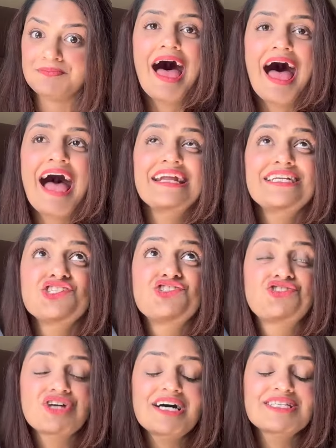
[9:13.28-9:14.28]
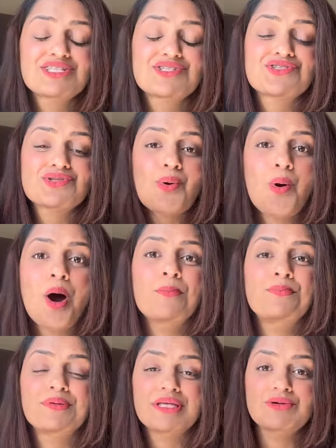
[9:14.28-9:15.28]
And it is just
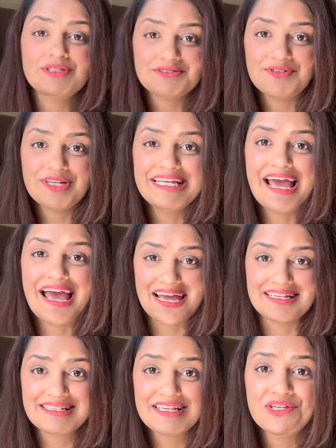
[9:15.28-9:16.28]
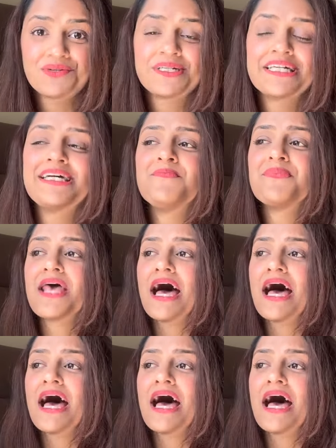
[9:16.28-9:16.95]
so beautifully executed.